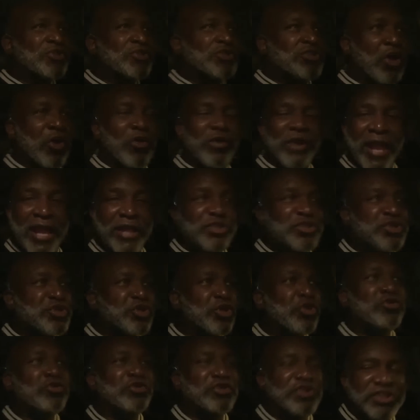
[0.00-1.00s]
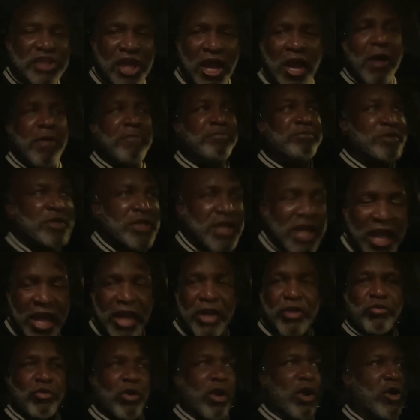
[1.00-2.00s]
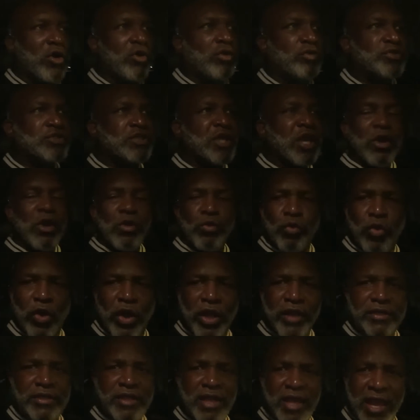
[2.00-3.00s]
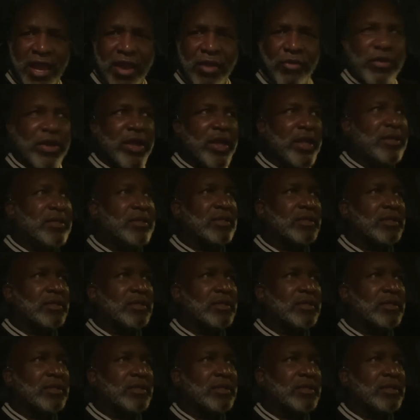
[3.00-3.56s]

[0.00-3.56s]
so that you dumb Negroes wouldn't hear it.